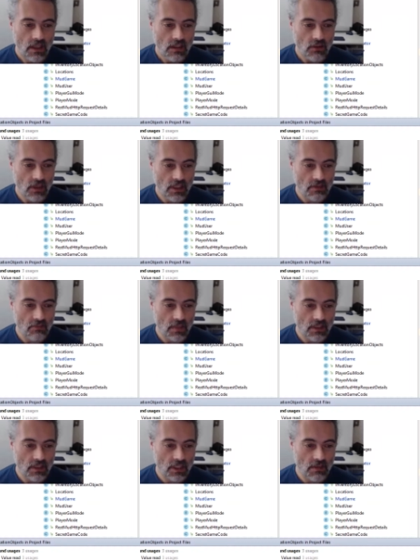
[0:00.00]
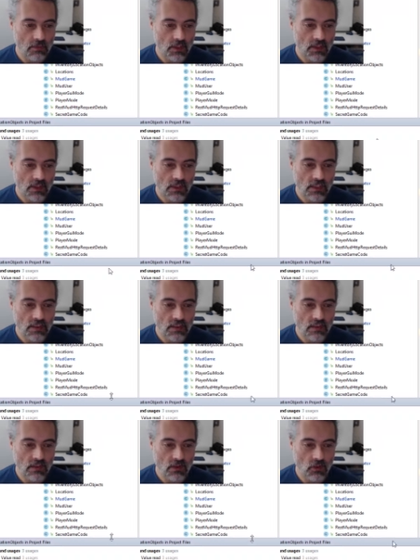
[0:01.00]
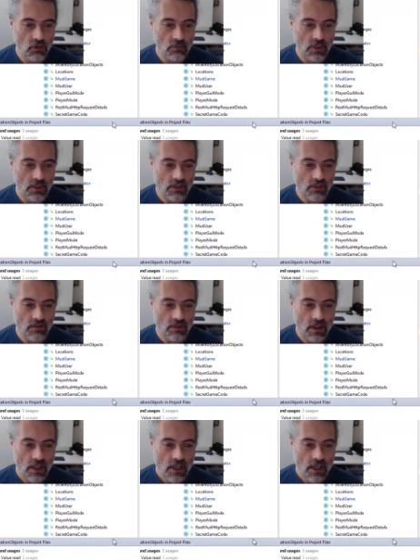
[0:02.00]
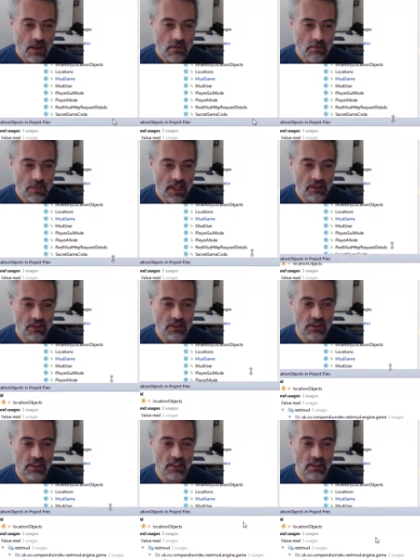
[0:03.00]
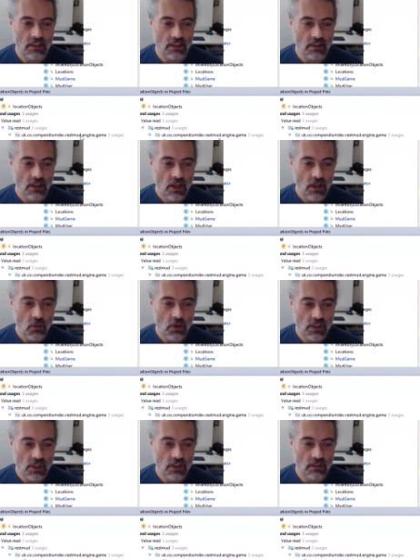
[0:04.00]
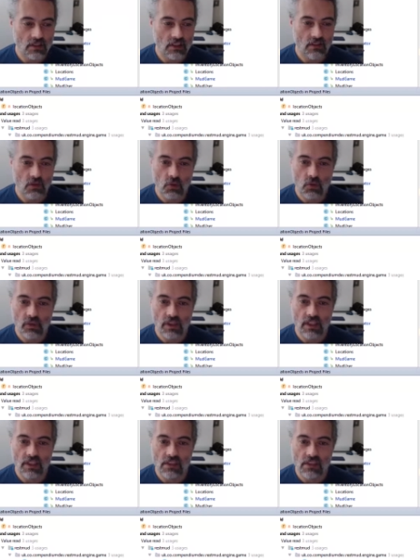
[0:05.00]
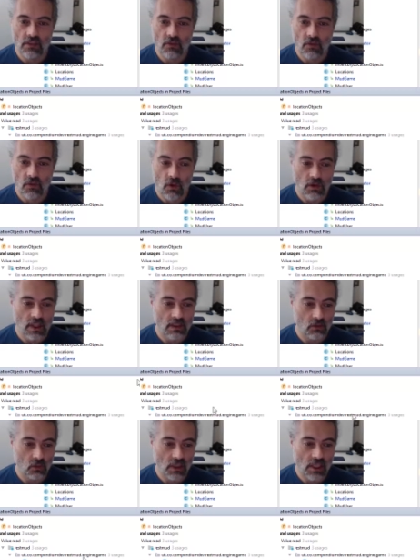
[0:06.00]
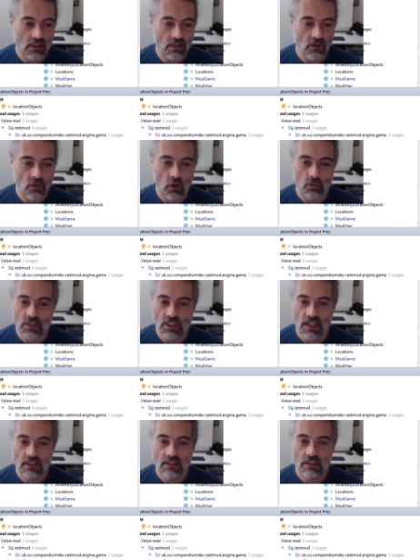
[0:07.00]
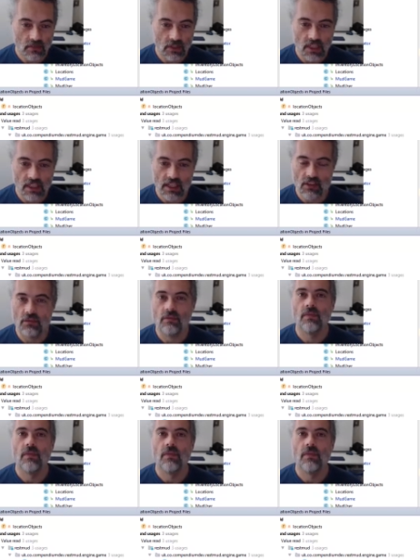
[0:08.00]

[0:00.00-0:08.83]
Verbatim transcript: So in Mudgame, you can see that there's a whole bunch of methods in here which currently do things for that location objects collection